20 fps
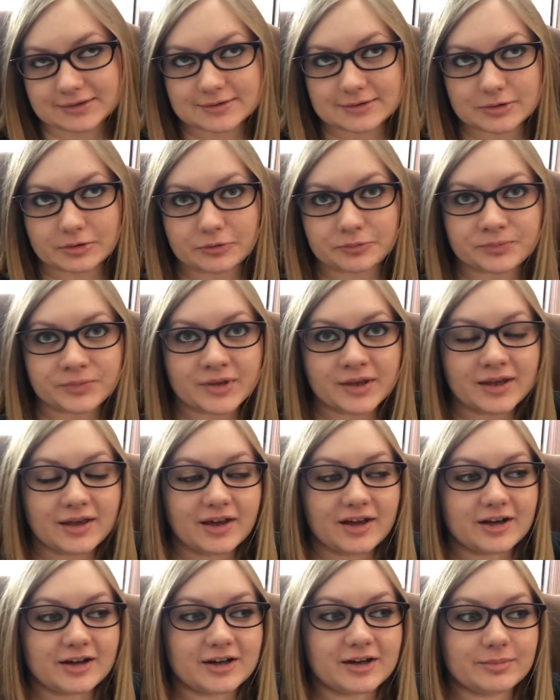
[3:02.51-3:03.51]
So
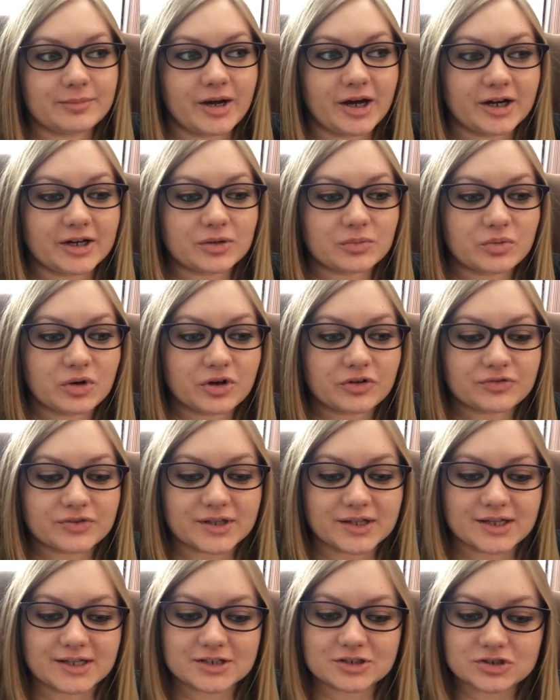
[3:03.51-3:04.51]
how he wove
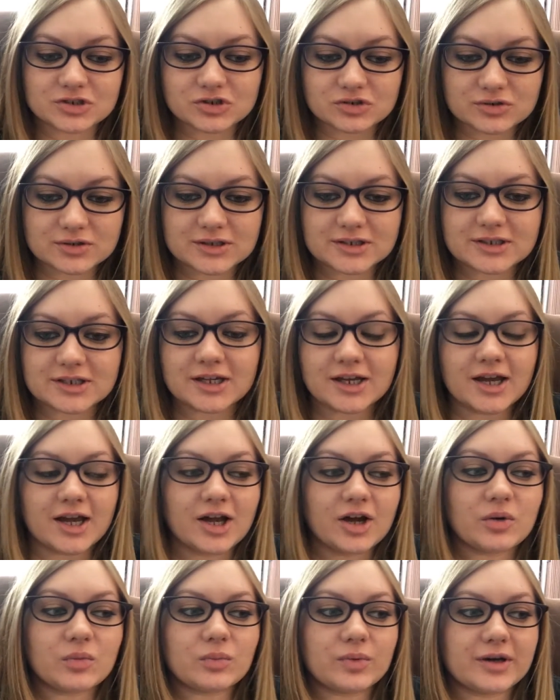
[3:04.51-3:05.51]
the history
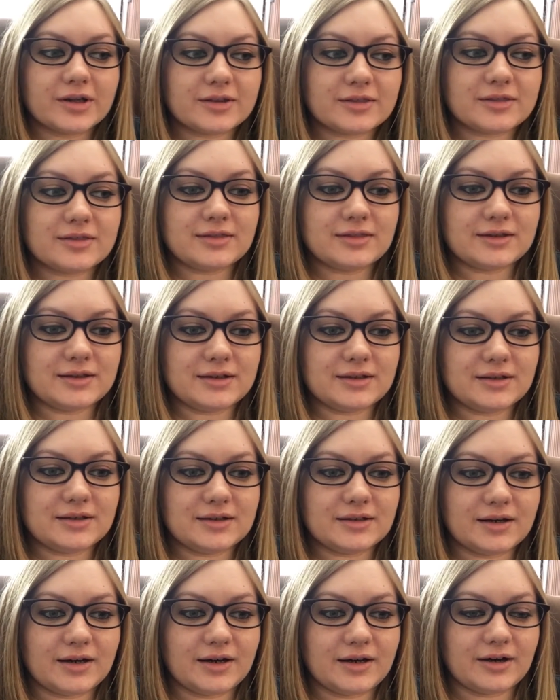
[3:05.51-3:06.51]
with
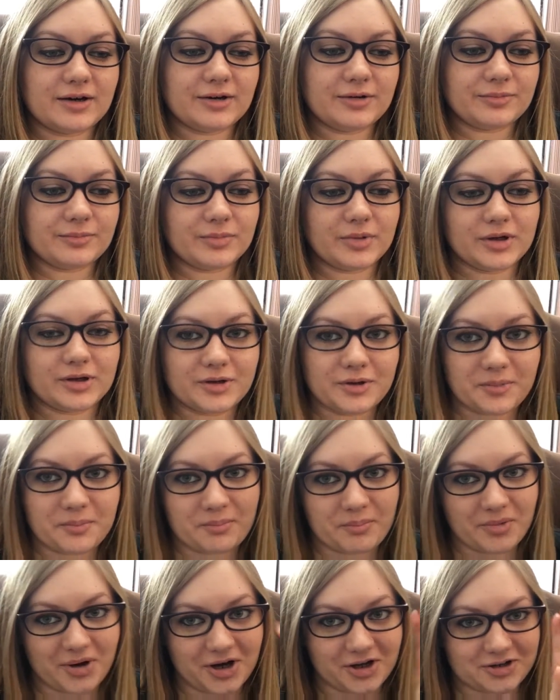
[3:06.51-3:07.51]
the
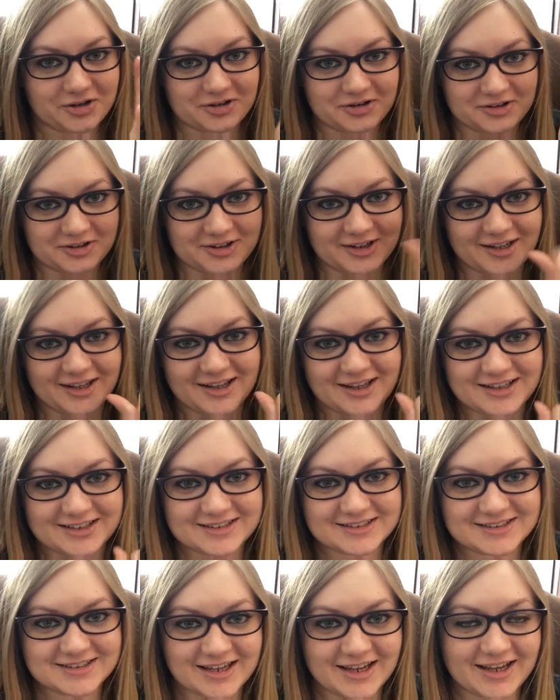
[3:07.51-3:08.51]
modern
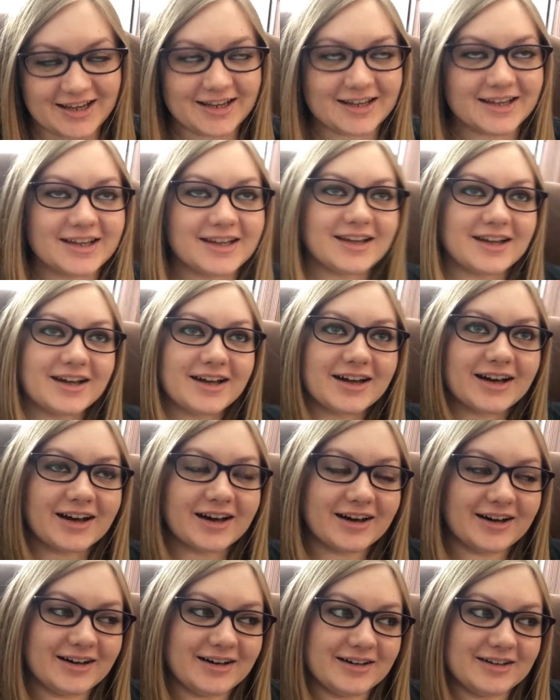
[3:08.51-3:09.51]
day
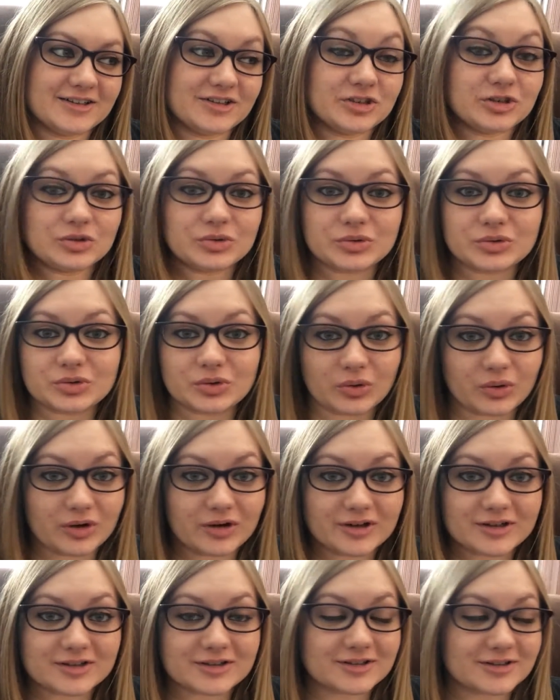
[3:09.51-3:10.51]
New
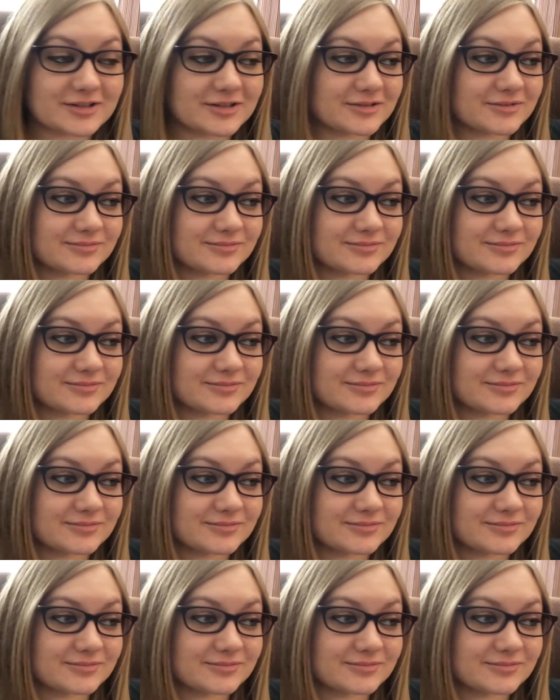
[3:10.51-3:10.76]
York